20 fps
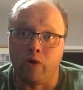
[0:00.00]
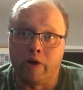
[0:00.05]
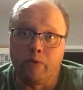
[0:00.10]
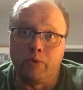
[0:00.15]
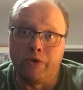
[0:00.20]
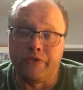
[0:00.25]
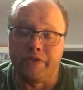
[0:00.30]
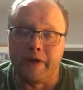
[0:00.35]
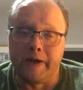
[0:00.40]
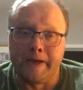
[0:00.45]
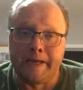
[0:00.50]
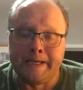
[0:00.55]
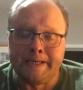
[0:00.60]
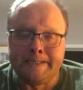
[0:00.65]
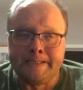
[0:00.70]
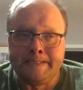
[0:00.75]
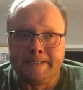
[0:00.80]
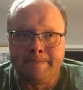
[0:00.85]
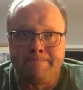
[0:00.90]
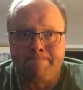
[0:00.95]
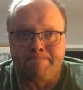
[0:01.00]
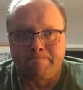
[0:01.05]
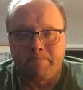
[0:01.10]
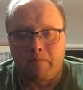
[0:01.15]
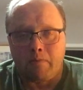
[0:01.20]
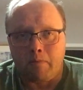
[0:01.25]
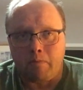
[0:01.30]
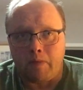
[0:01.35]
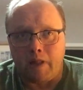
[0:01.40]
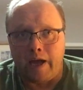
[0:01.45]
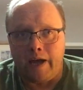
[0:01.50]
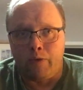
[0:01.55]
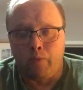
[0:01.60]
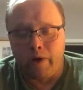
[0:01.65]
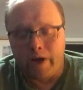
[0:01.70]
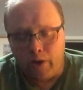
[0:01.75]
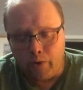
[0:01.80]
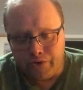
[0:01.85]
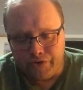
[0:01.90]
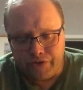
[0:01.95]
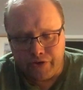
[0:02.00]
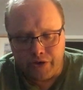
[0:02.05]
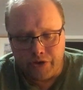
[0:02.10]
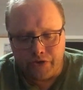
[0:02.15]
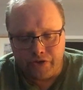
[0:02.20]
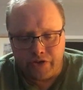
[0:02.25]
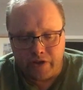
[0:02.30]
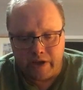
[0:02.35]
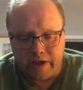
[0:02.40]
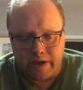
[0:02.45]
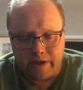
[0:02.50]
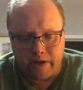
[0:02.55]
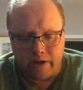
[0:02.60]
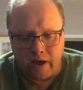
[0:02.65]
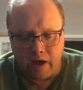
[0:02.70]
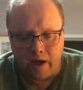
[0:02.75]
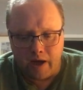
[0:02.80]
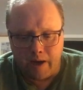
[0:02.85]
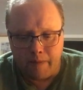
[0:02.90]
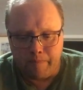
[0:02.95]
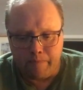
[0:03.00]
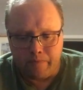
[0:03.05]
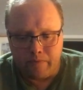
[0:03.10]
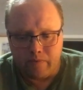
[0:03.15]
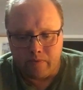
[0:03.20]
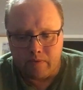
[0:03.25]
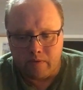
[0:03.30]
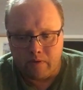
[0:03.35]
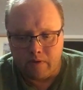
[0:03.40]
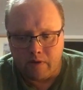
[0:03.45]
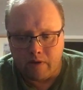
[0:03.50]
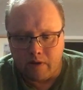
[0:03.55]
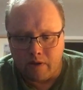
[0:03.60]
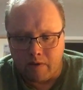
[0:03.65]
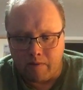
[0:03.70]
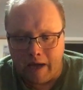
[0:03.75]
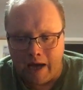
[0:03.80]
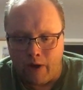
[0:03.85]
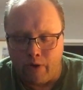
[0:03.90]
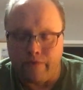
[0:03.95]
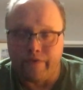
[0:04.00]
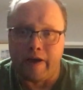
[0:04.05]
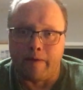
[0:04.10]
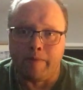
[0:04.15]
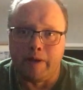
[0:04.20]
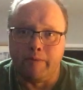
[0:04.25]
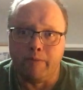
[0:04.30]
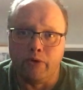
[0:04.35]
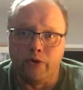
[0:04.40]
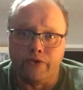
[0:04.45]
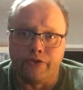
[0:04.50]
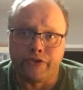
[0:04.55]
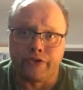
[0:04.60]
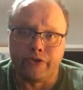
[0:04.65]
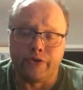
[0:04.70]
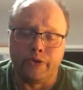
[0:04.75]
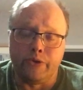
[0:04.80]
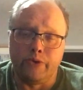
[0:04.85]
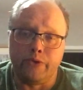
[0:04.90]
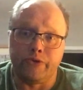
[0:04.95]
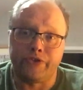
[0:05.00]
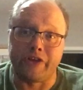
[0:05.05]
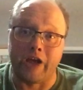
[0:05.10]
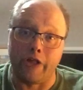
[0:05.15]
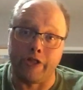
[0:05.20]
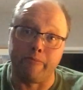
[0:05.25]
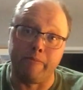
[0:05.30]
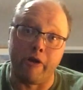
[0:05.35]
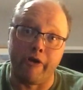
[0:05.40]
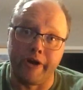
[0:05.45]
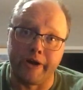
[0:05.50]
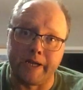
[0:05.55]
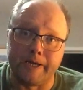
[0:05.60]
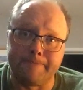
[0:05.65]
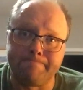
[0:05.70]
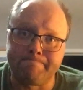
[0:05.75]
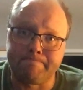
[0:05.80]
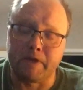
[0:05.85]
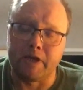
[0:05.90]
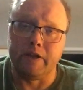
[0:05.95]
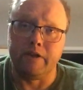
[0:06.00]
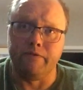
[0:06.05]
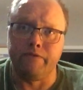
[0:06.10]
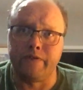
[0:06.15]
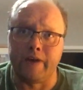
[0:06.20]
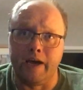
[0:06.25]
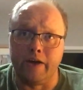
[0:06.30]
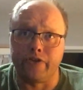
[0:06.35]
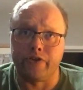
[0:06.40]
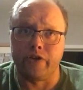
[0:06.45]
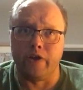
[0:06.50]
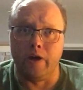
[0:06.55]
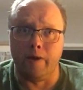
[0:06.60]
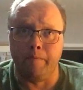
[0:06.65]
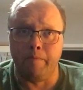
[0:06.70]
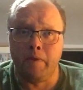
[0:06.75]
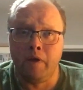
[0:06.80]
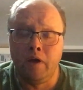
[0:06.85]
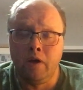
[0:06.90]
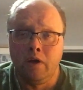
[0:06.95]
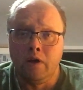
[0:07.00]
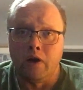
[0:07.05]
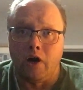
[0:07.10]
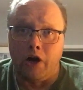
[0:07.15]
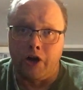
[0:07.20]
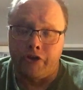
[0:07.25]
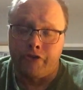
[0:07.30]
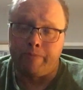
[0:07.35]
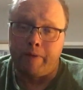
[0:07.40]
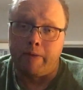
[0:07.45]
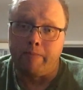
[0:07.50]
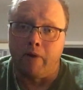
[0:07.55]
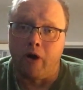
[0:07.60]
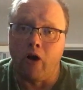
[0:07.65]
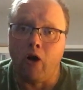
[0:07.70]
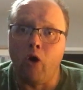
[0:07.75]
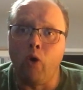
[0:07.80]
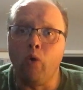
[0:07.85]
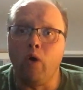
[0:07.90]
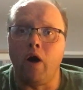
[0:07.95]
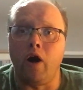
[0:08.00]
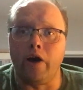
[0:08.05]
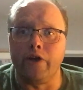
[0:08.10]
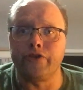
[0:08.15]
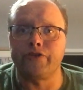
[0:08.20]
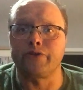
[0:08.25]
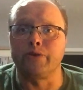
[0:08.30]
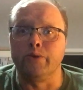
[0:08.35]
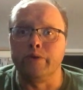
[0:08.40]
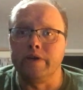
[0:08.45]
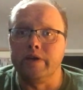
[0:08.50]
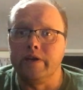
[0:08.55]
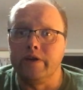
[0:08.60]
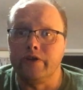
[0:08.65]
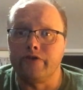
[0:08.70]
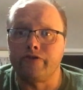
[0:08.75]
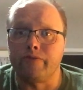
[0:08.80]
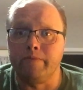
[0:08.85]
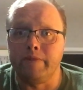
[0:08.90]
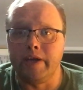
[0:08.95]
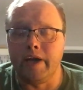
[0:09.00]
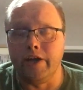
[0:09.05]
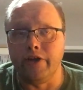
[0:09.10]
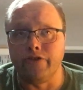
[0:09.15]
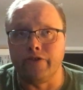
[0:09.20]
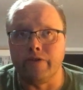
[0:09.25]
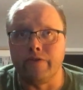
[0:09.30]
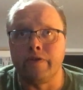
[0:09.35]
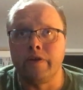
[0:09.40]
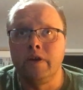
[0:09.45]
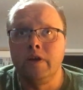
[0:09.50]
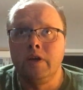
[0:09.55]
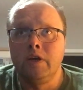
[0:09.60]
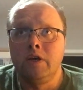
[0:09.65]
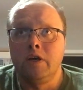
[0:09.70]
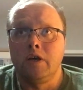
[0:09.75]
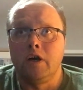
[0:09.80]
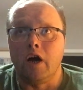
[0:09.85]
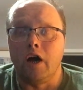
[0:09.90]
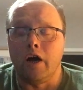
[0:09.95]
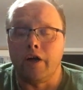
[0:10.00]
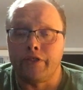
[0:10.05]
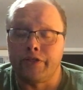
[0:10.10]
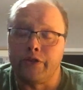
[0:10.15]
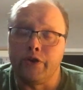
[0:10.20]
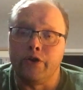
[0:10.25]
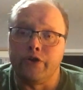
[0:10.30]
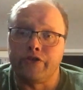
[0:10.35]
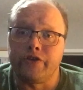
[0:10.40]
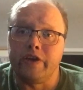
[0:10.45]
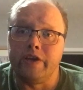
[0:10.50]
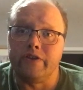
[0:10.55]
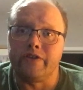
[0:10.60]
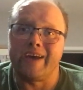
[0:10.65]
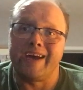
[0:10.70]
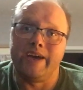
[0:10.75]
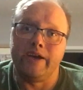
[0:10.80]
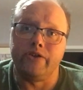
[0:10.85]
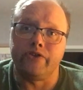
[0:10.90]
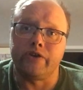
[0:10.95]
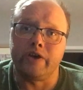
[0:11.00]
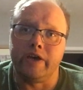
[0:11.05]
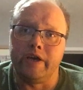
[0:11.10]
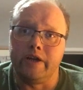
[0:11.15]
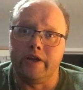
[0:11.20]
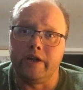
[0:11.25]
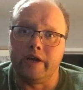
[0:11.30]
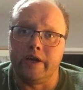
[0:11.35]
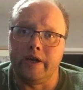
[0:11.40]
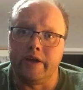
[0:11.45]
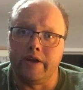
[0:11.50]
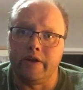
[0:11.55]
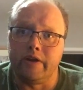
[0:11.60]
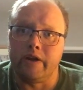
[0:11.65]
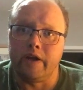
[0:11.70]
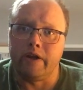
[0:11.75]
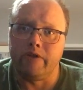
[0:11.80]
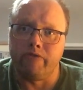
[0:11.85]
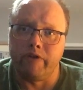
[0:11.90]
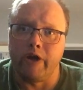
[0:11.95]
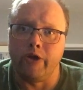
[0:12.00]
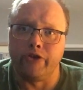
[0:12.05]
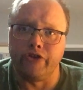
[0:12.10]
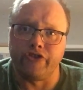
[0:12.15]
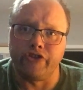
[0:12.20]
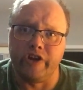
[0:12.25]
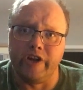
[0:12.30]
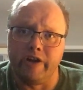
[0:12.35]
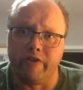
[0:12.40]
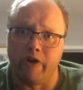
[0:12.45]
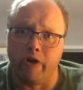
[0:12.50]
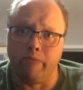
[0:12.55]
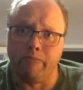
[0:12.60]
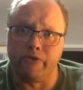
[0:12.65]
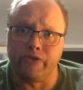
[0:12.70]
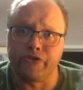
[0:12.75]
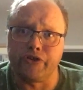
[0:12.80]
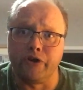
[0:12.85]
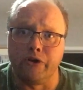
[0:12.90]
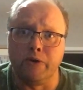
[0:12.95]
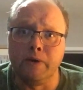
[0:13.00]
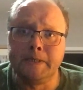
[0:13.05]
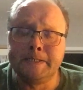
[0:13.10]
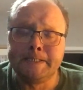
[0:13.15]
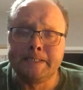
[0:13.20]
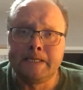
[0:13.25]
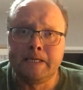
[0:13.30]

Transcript: Why would they? And when I was 13, our family moved to South America. In fact, I spent my whole high school years from the age of 13 to 18 in Rio de Janeiro in Brazil.